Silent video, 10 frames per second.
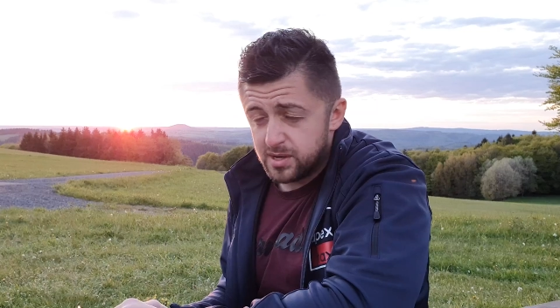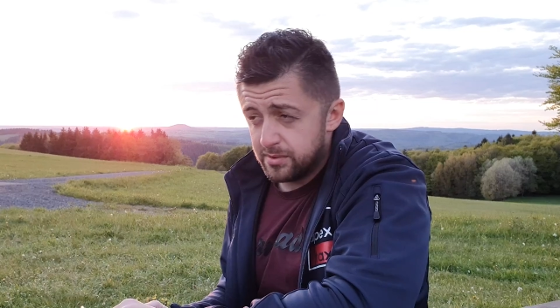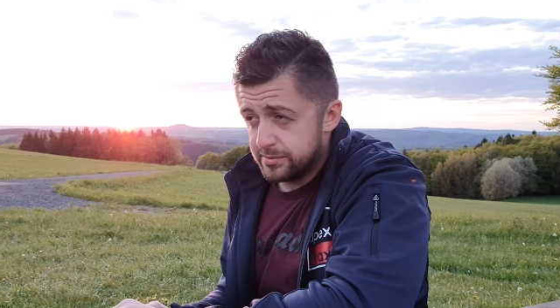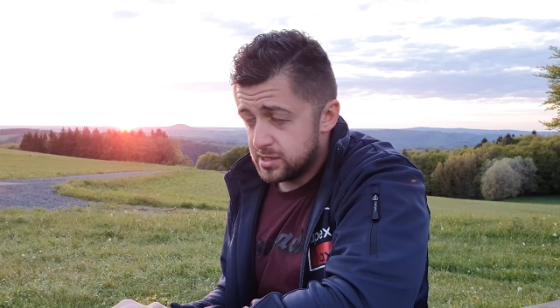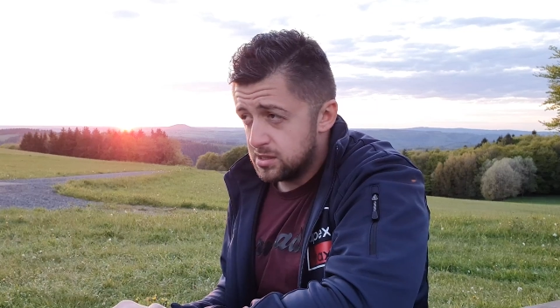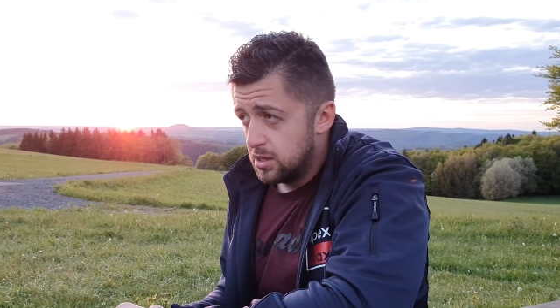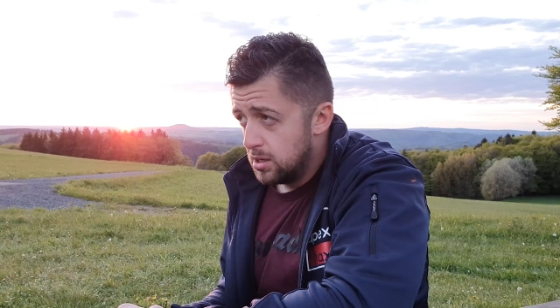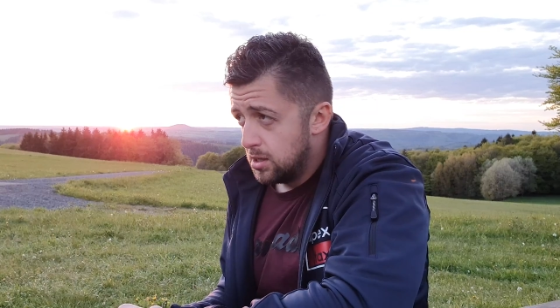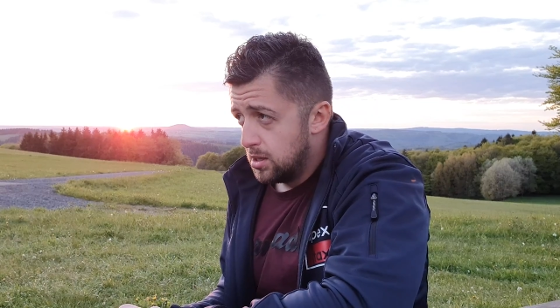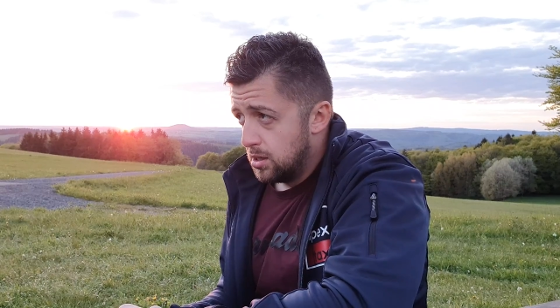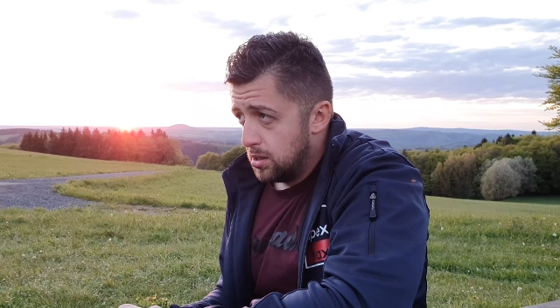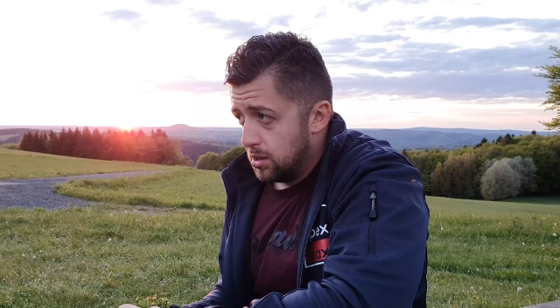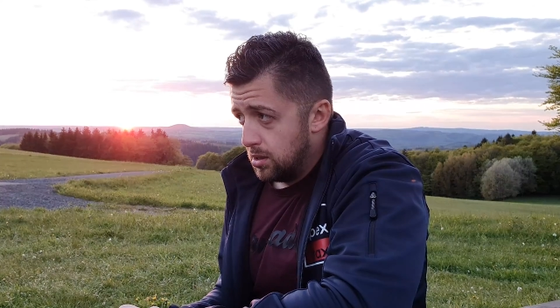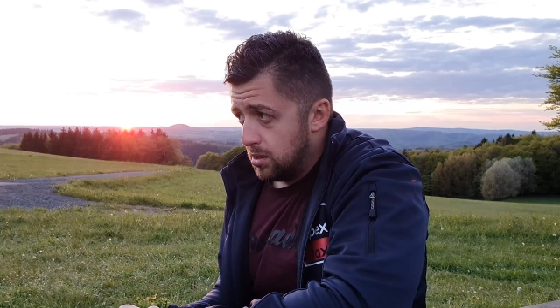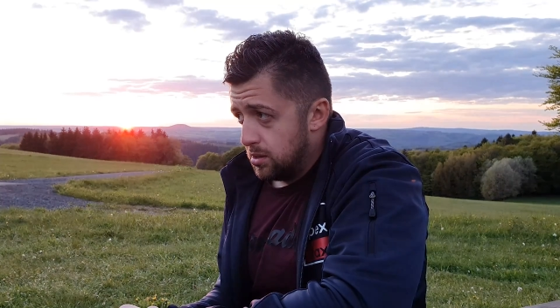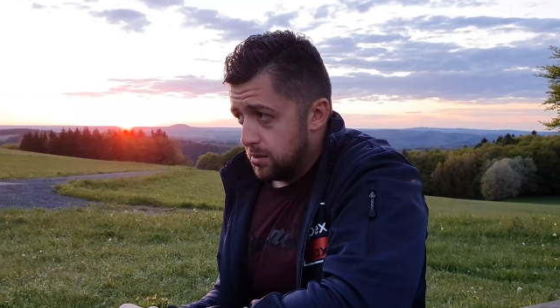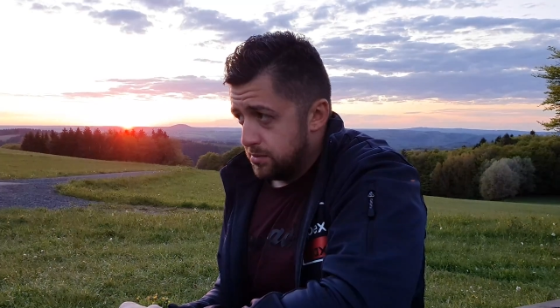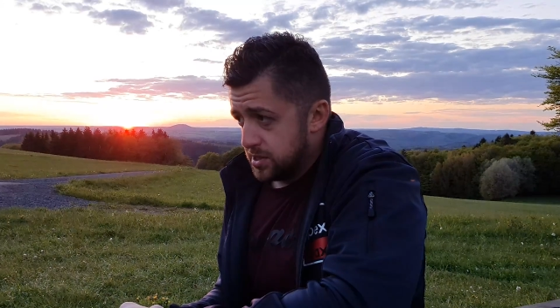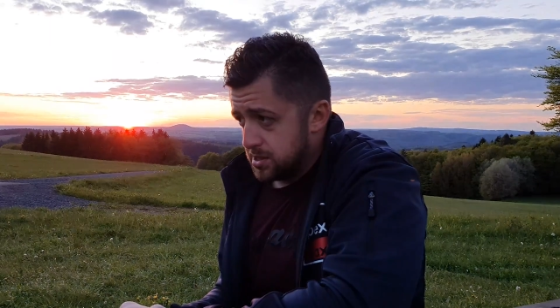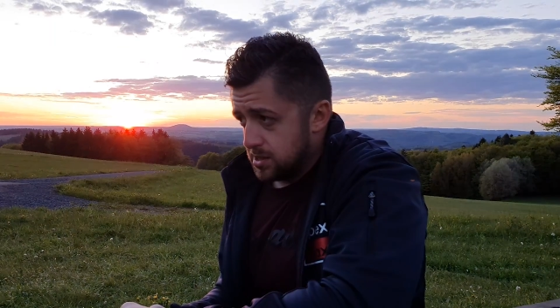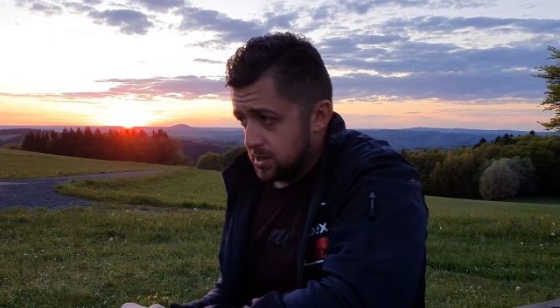probably. But